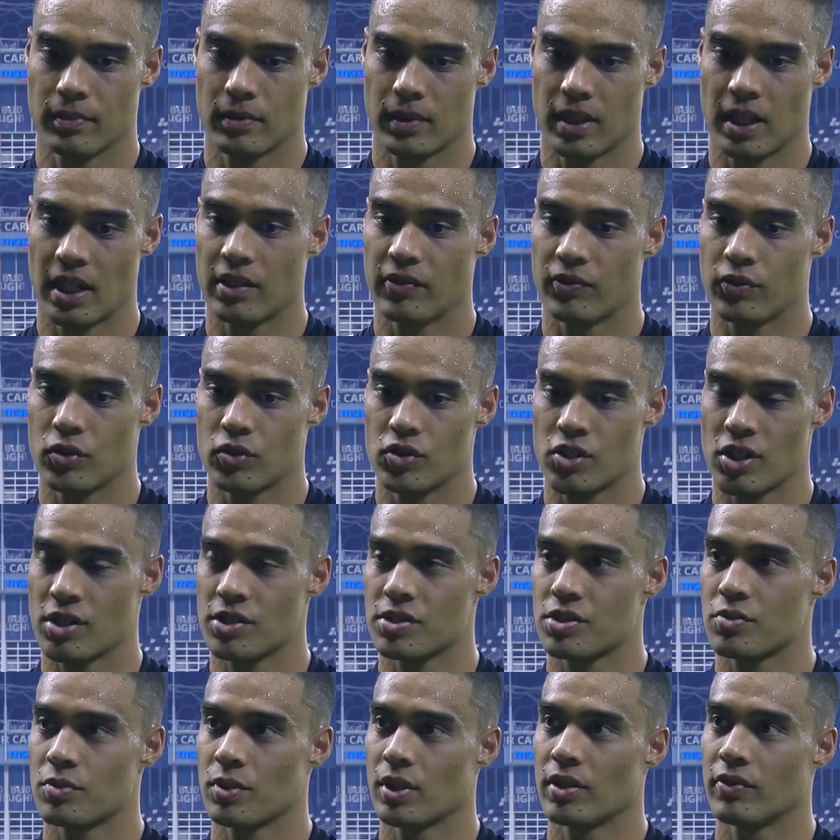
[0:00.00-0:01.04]
They had a few
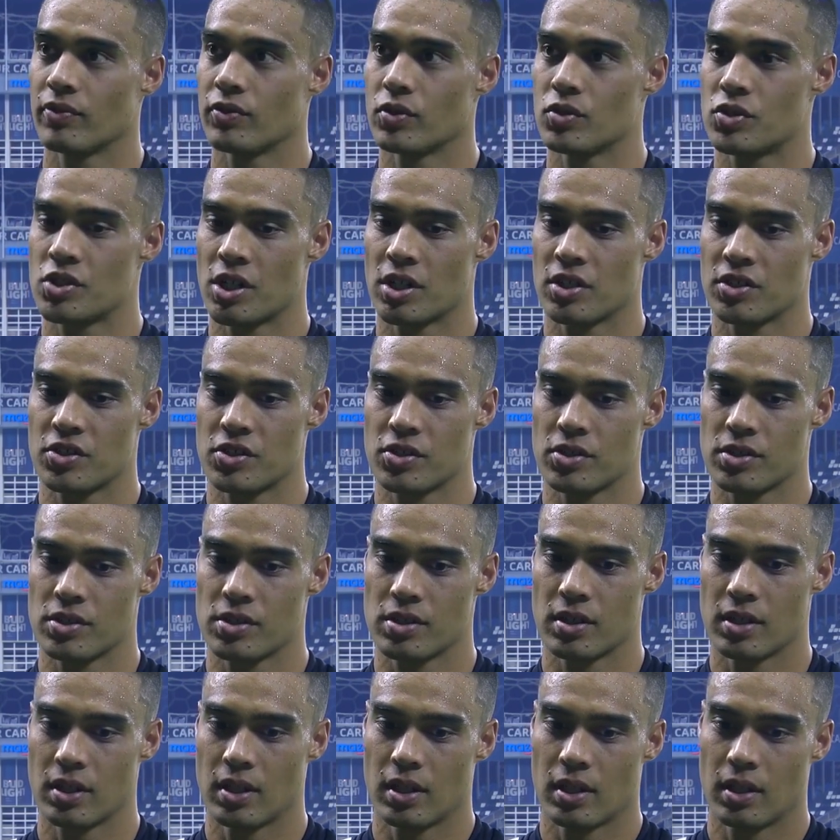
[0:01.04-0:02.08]
chances. We had a few chances.
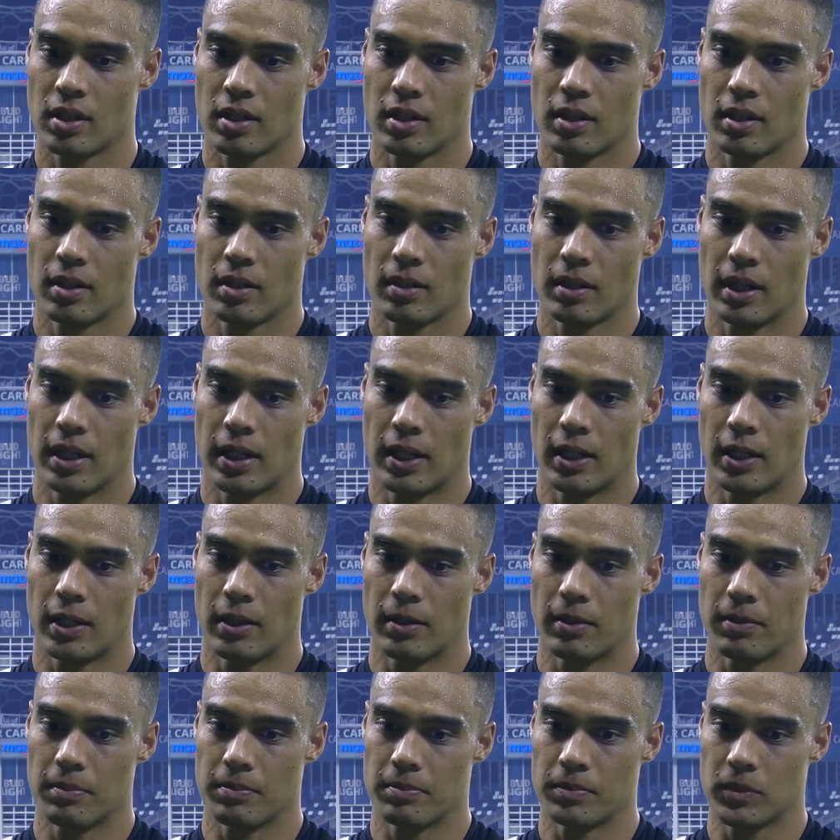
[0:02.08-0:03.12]

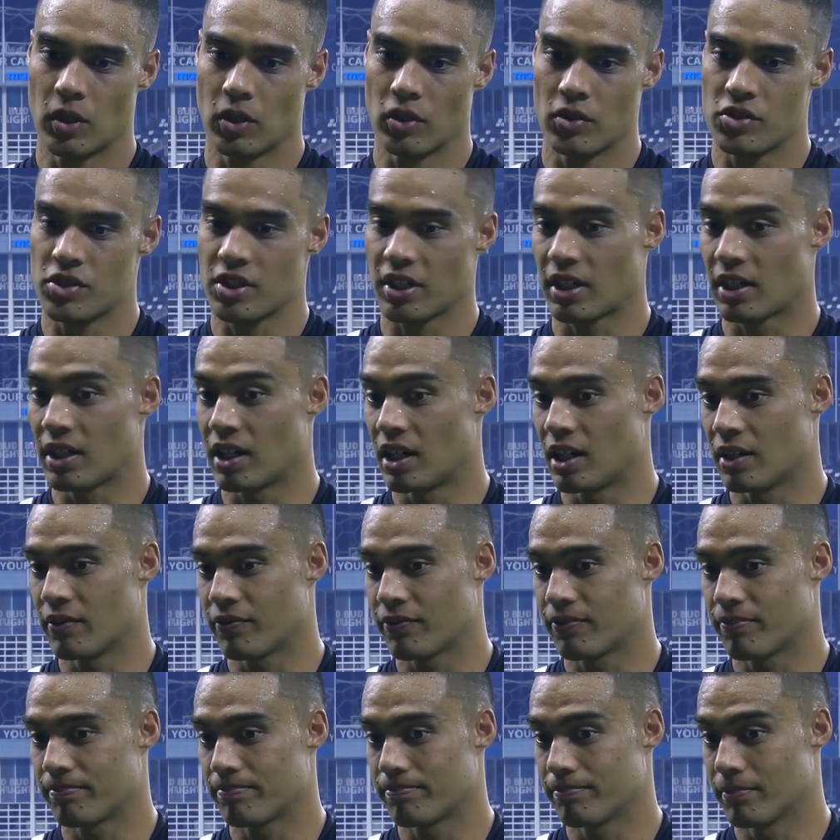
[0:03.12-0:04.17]
You know, second
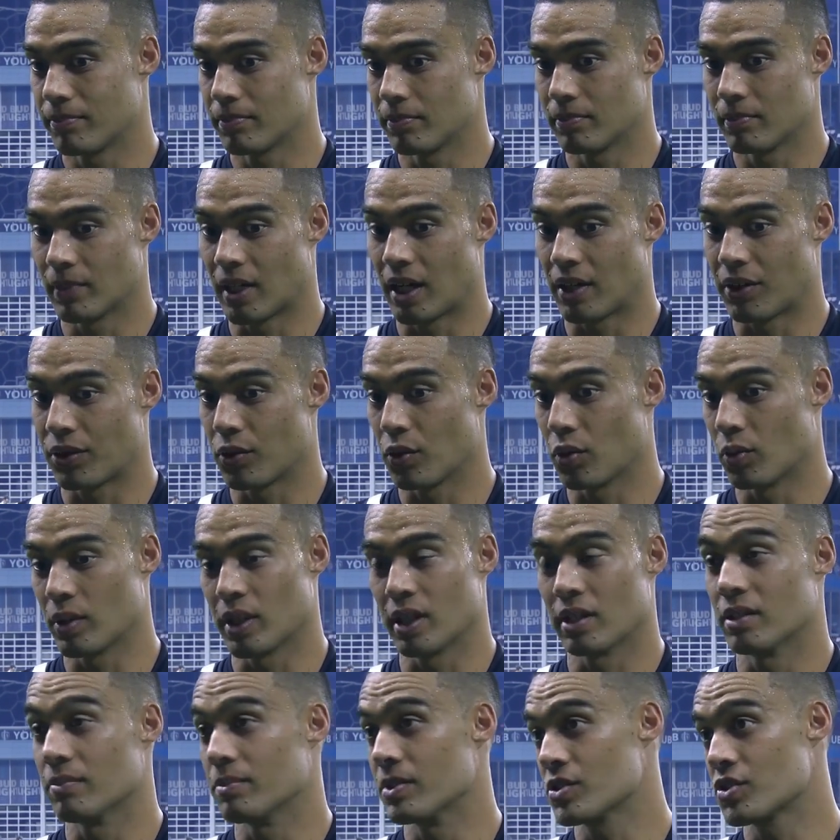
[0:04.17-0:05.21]
half, I thought we
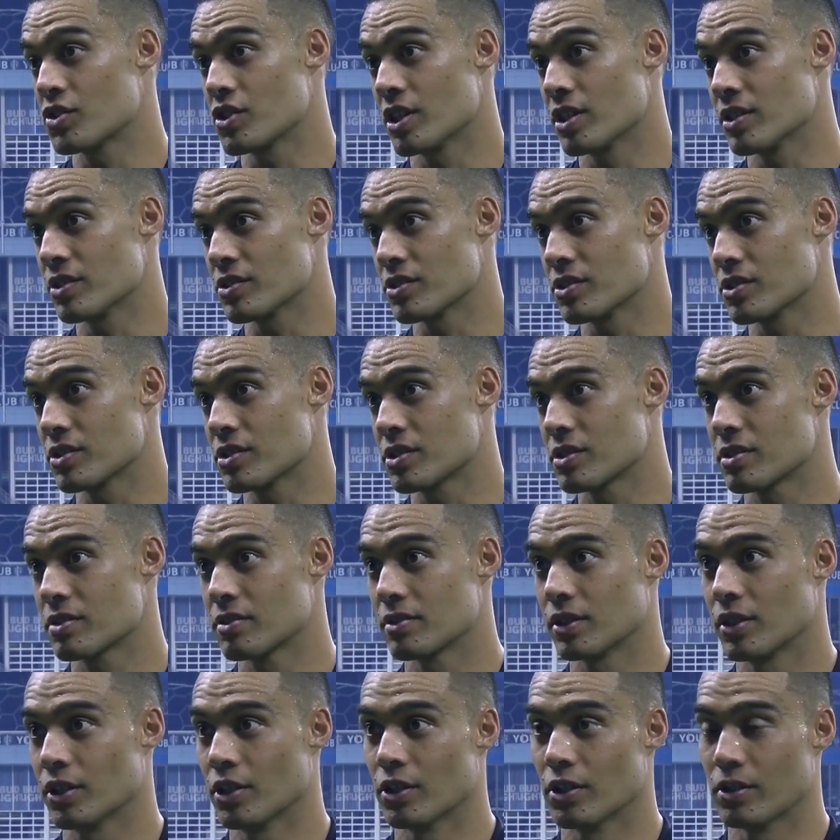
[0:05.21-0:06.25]
had the best chances,
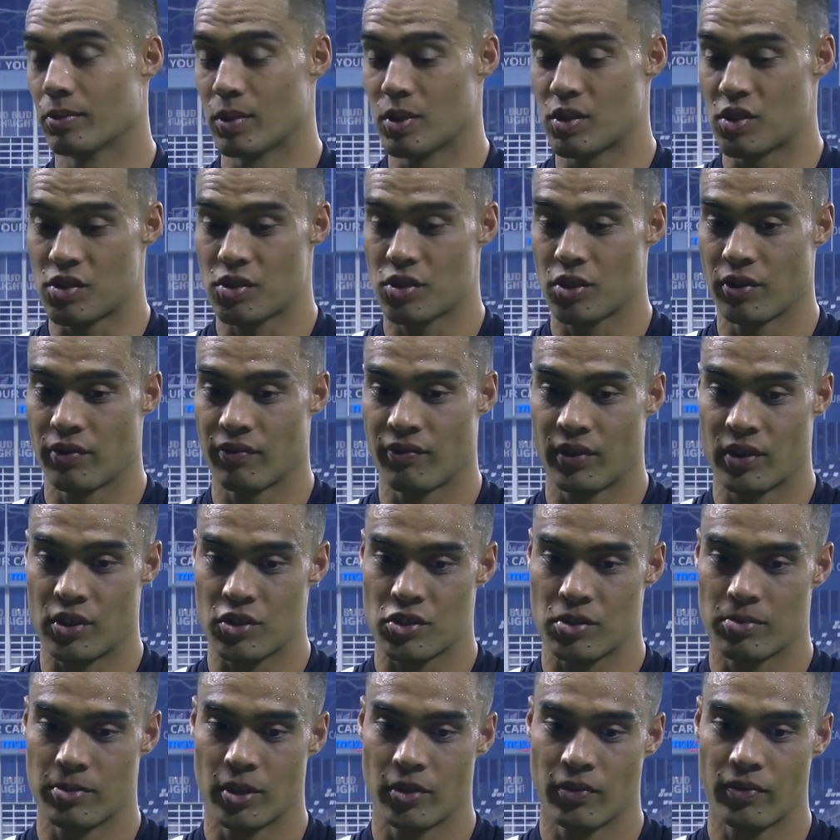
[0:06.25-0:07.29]
you know, and we just couldn't finish
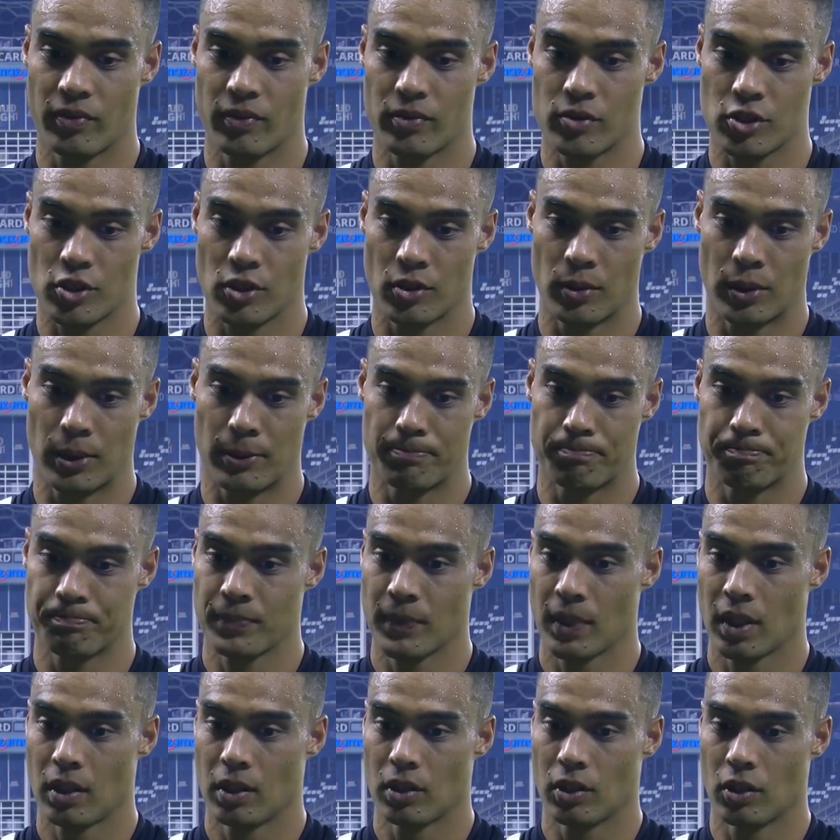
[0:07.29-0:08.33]
them off. So,
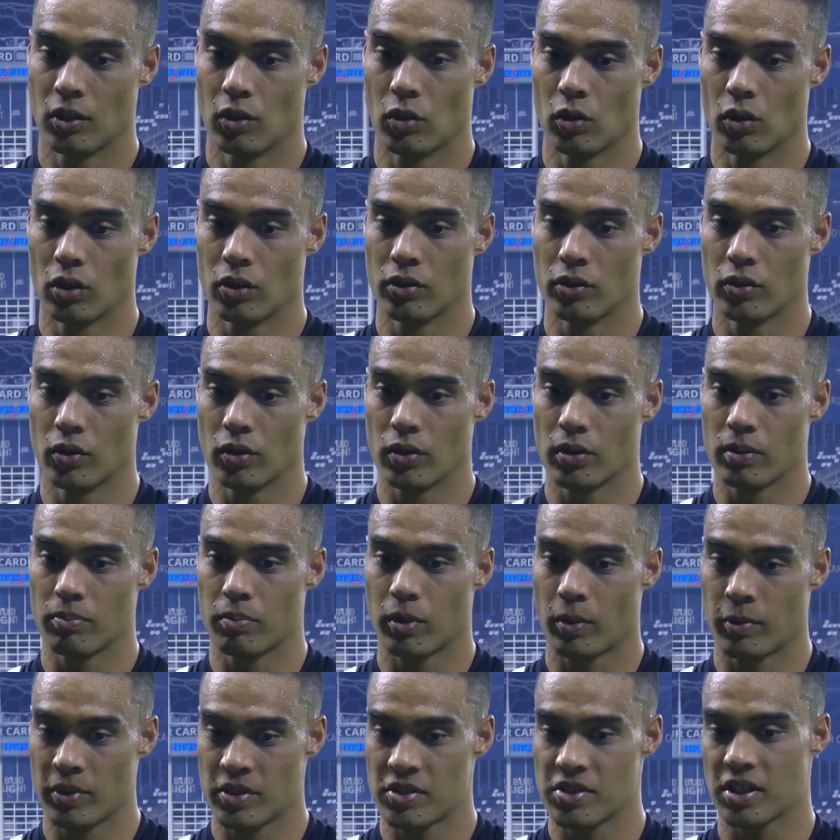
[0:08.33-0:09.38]
you know, all in all,
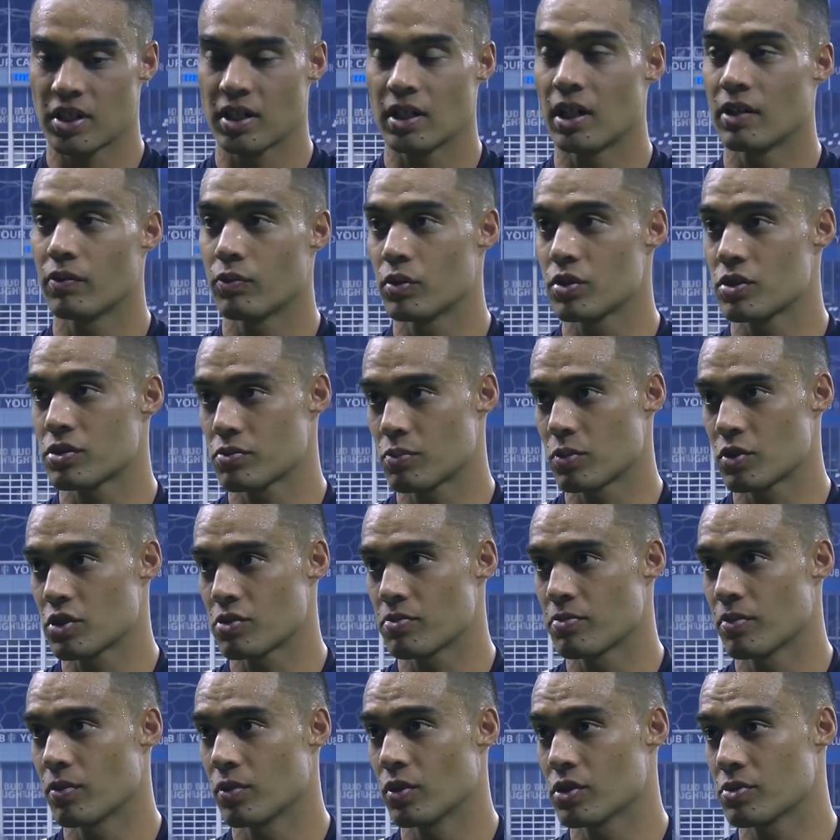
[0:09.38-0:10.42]
probably the second half
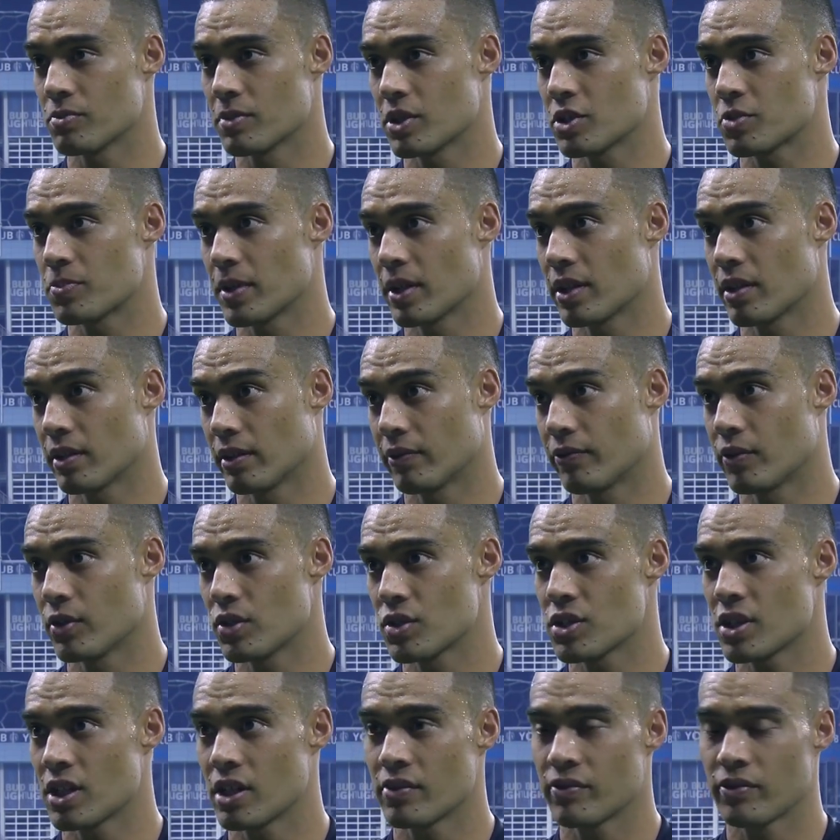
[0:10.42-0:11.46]
was much better than the
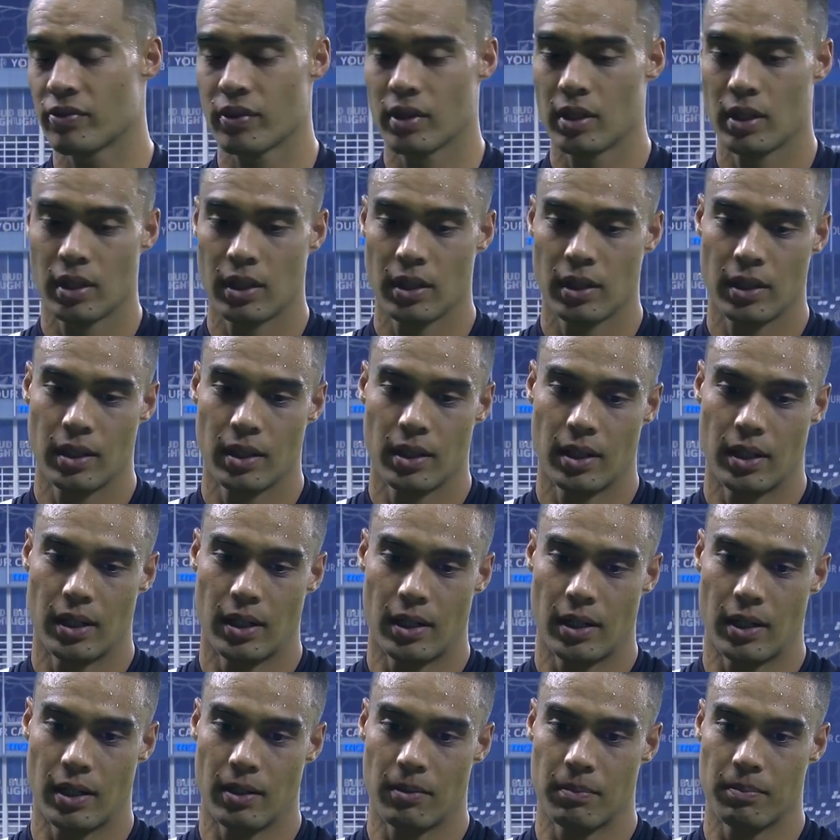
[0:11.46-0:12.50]
first half.
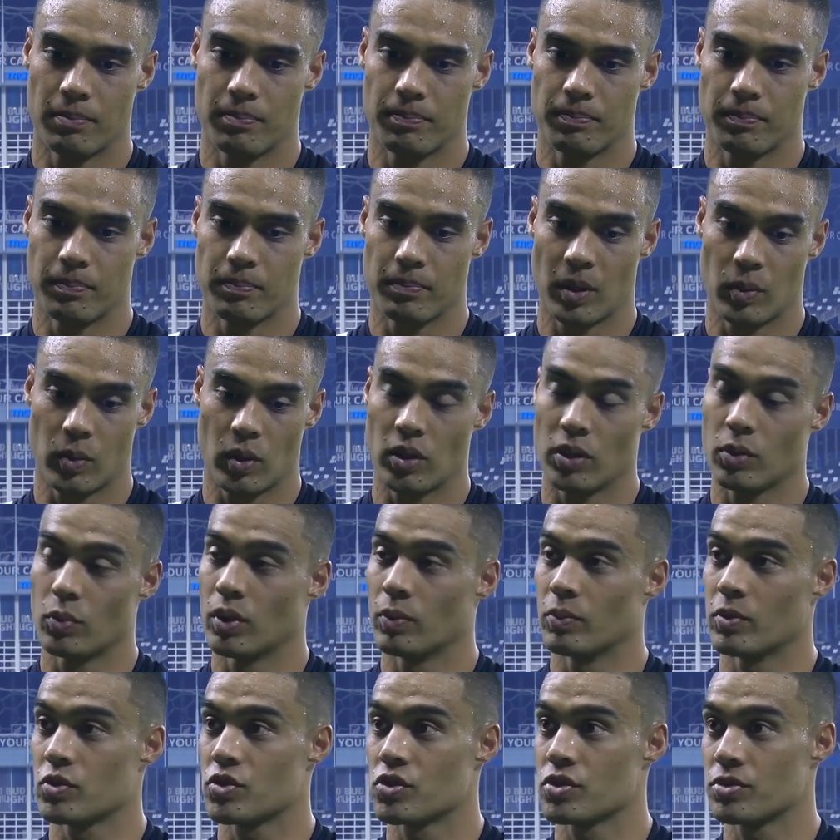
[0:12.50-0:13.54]
But we got the
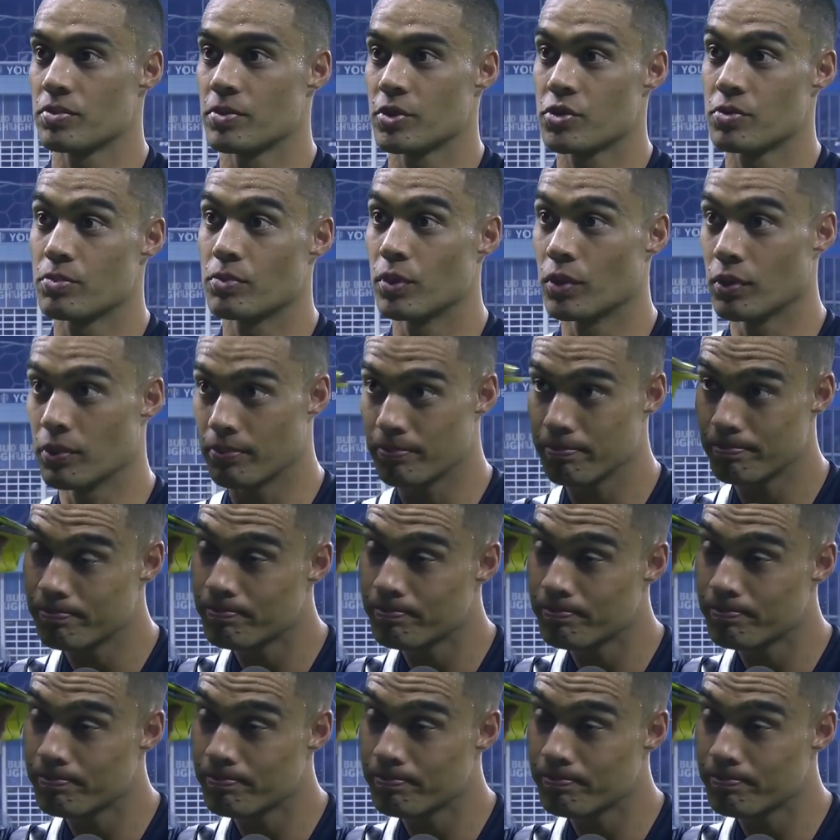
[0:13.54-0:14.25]
win, which is most important.